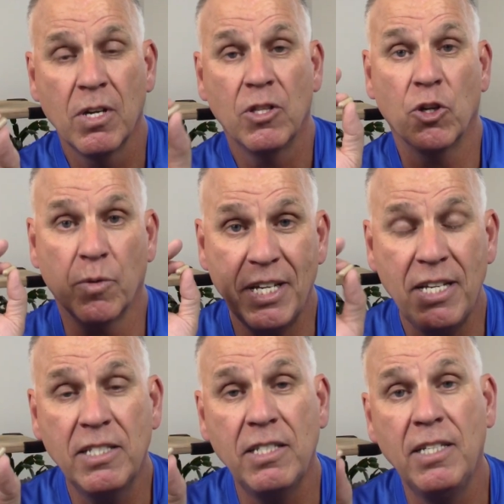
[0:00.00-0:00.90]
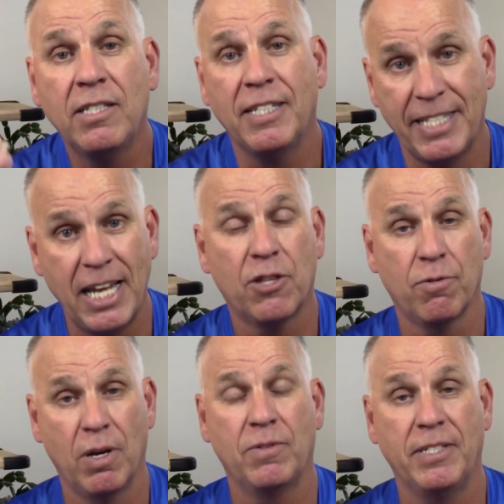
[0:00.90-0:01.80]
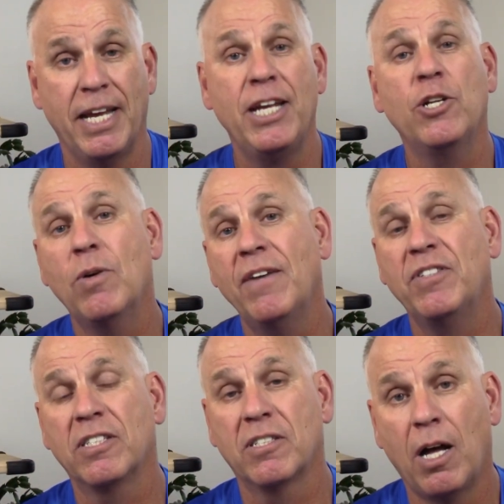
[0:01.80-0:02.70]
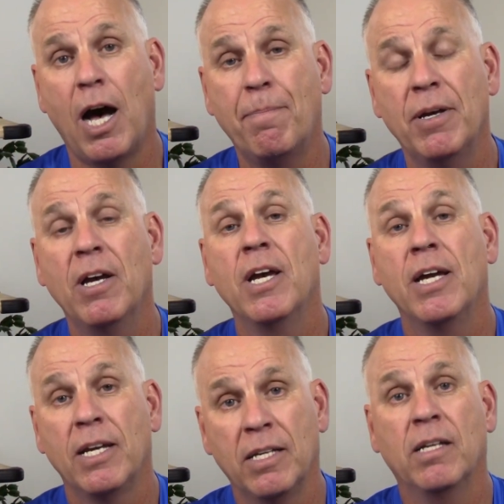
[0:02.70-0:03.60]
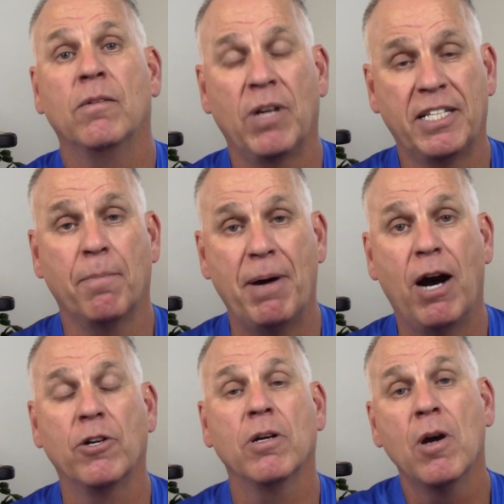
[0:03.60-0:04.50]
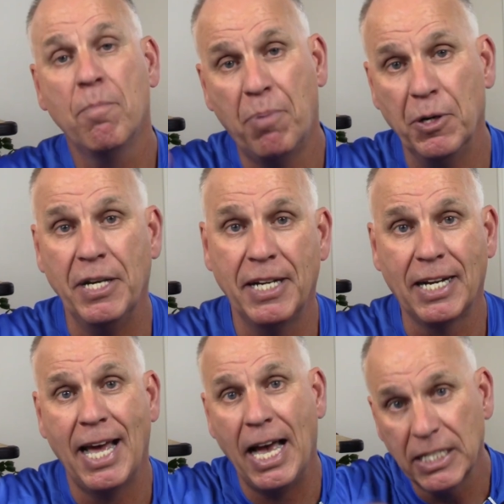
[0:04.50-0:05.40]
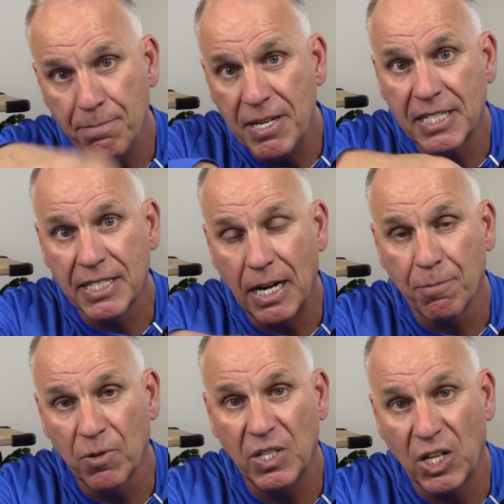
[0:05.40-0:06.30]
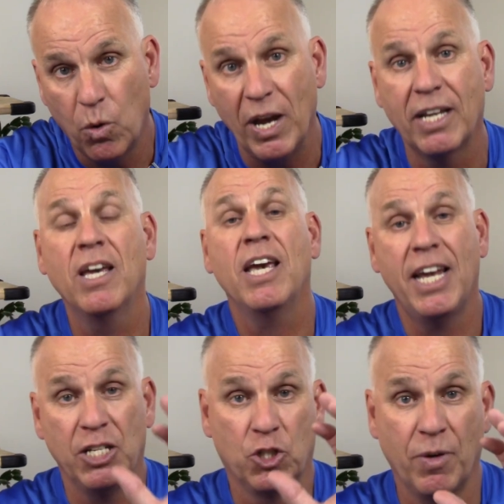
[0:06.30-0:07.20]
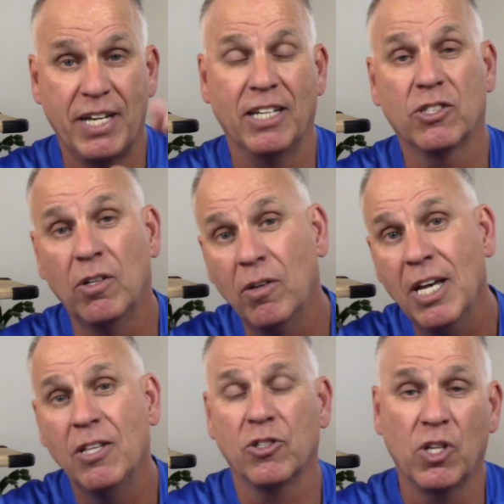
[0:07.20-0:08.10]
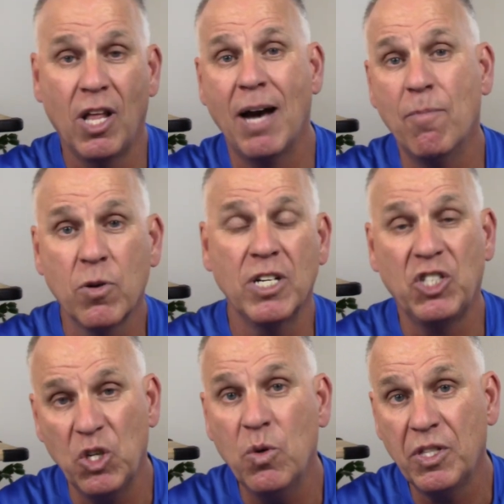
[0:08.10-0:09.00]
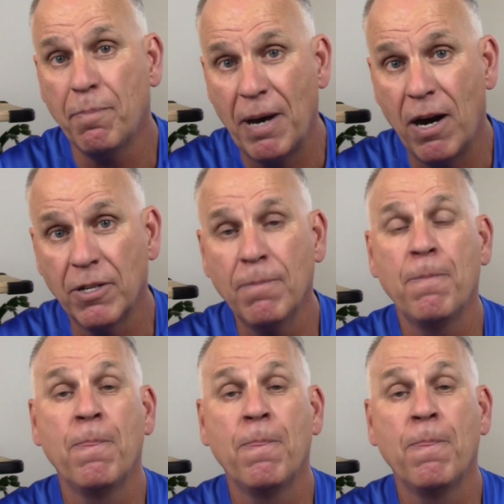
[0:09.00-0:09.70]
They're easy to take throughout the day. You don't have to stop like the powder, put it in a glass, mix it up really quick, and drink it. So there's a lot more to do with the powder.